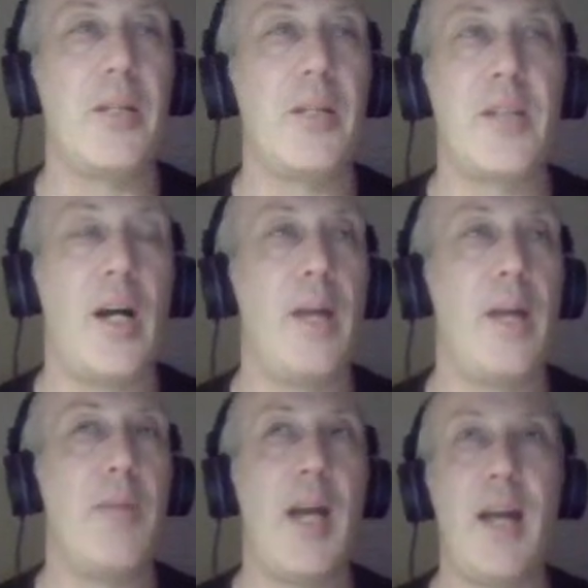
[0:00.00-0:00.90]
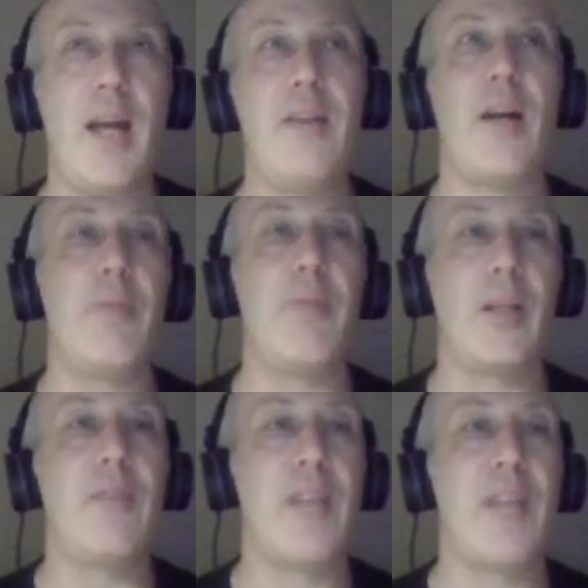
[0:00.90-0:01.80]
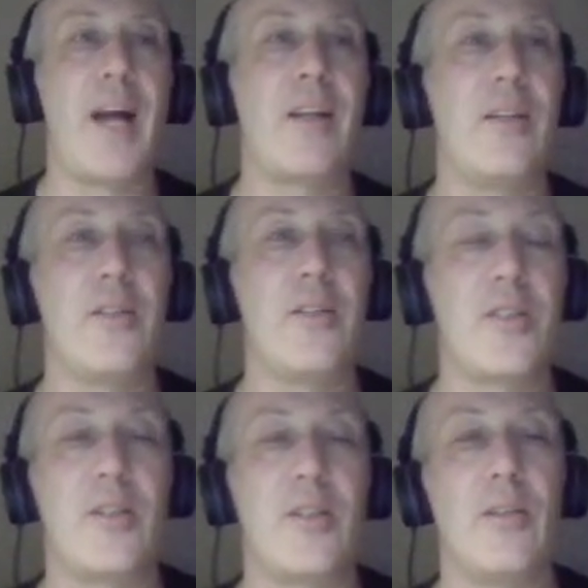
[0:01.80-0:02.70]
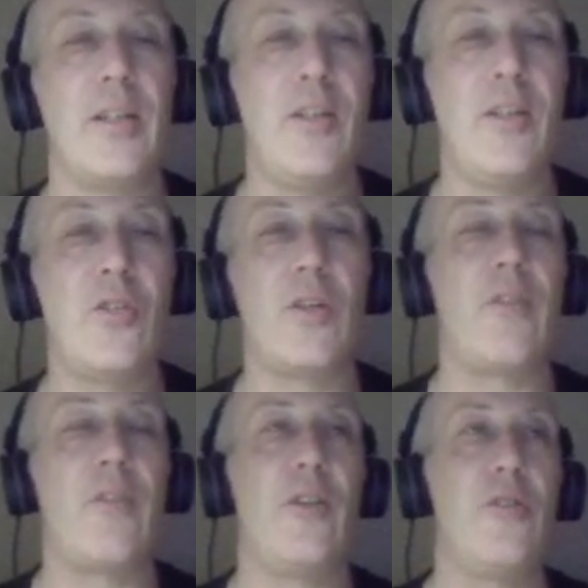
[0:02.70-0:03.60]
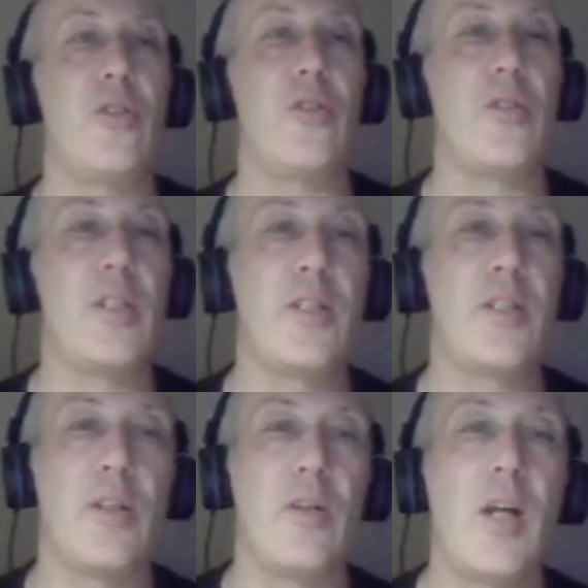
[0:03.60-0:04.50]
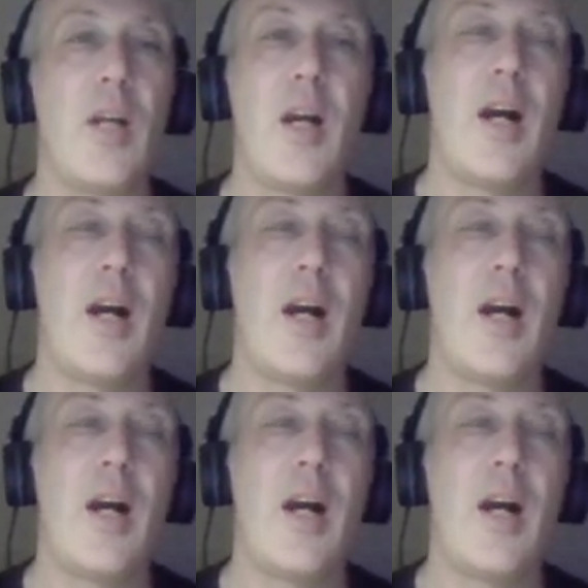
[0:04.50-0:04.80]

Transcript: time. And I believe Zacha is still injured for New Jersey. So I